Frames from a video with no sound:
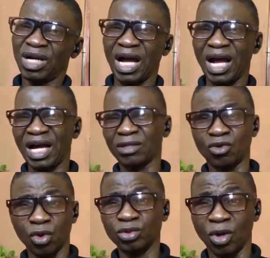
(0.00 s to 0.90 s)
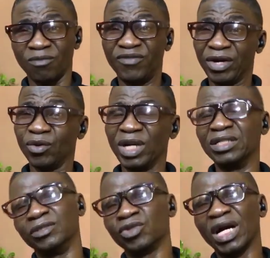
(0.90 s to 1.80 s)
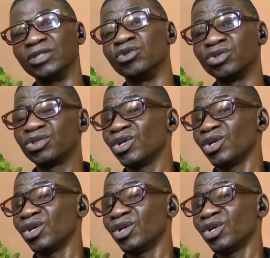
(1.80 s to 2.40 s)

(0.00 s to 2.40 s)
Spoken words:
are grown up very well, you can use